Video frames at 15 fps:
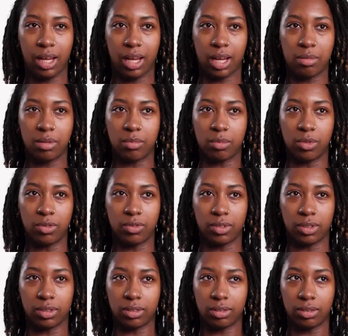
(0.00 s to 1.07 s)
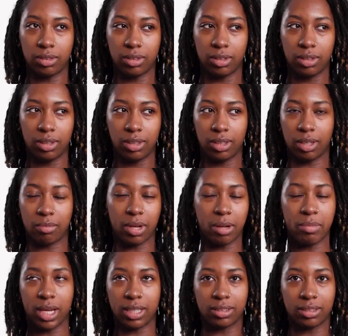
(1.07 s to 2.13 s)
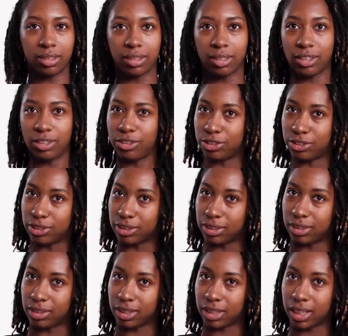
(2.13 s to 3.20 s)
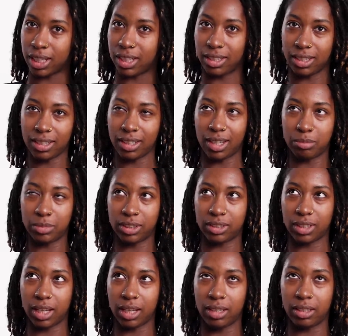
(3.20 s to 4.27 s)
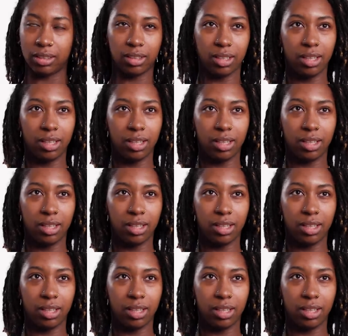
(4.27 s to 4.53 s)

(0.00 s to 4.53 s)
I've been moving in my masculine energy. And then I'm just like,